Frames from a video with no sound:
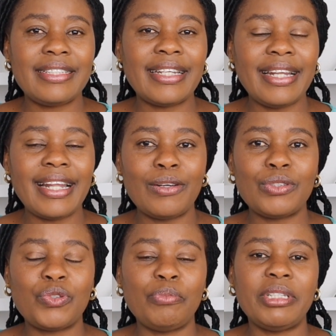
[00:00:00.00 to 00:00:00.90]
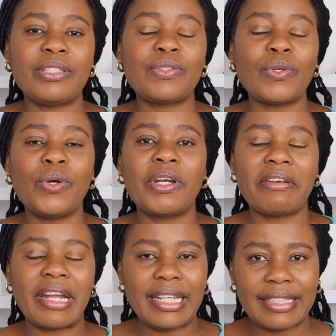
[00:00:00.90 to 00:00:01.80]
turn out to be so
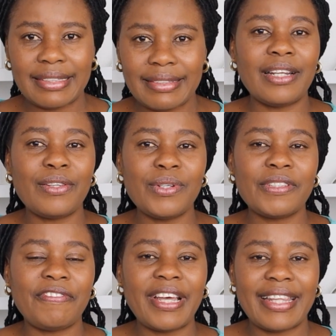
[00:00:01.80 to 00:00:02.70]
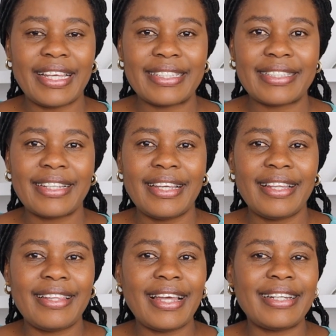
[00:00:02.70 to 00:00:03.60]
great. And those fathers
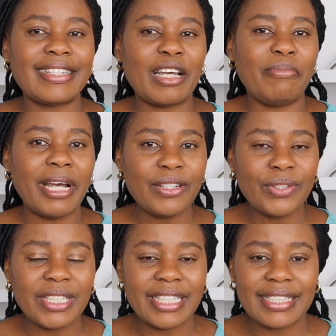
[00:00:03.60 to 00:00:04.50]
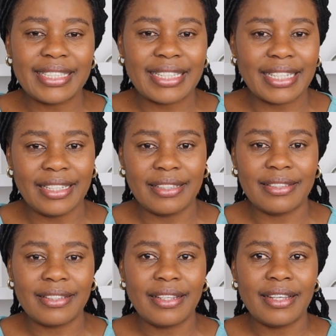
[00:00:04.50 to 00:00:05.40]
that abandon these
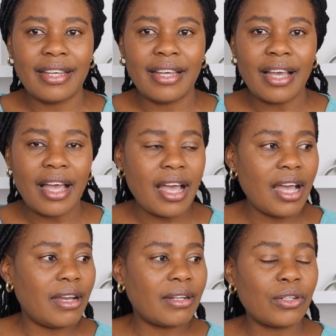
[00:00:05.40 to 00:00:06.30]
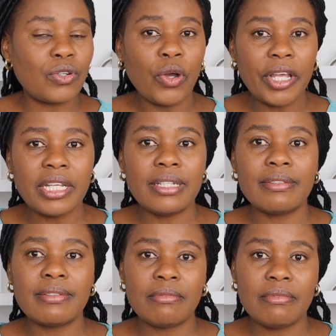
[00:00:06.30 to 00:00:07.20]
kids are going
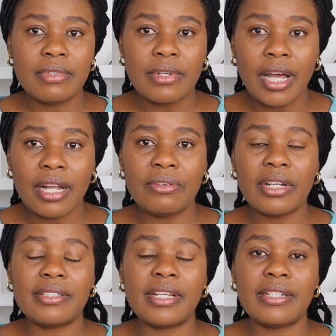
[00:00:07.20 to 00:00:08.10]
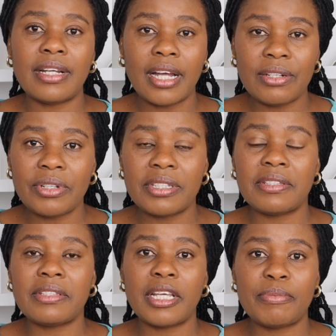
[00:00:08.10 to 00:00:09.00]
hundreds and hundreds
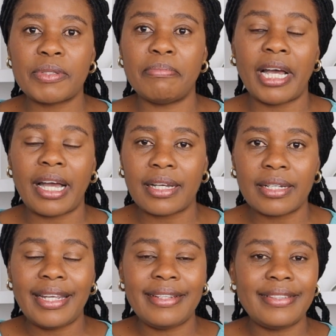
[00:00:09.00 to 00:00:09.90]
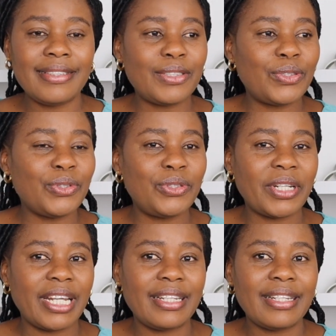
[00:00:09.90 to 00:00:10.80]
steps back. And these
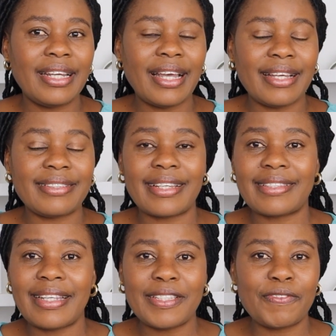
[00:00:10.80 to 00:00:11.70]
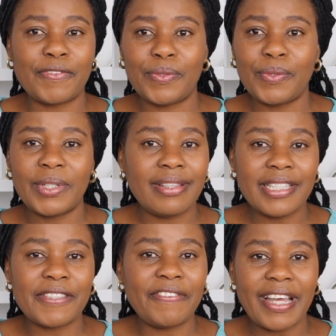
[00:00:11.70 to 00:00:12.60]
children are successful.
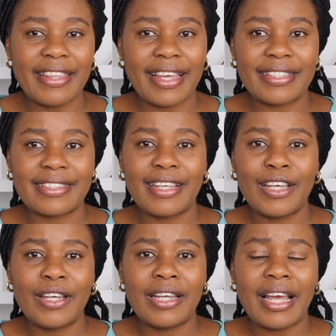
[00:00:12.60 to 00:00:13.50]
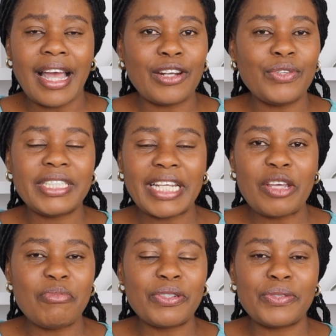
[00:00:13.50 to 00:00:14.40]
These fathers are not
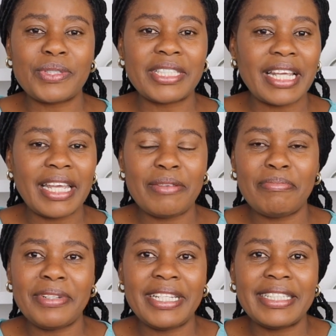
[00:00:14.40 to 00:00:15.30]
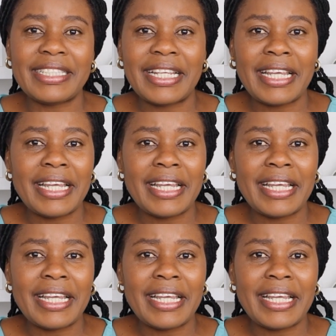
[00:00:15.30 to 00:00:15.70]
able to say, please